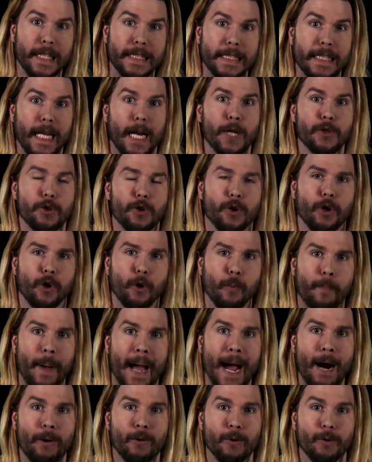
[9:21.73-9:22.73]
electrical
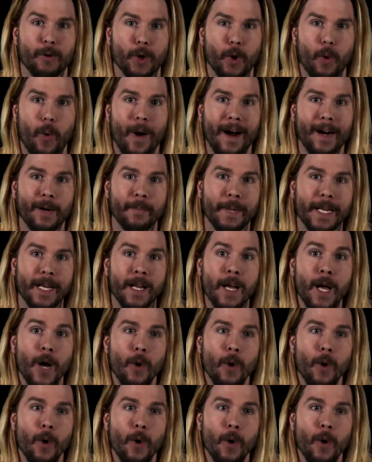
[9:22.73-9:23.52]
power requirement,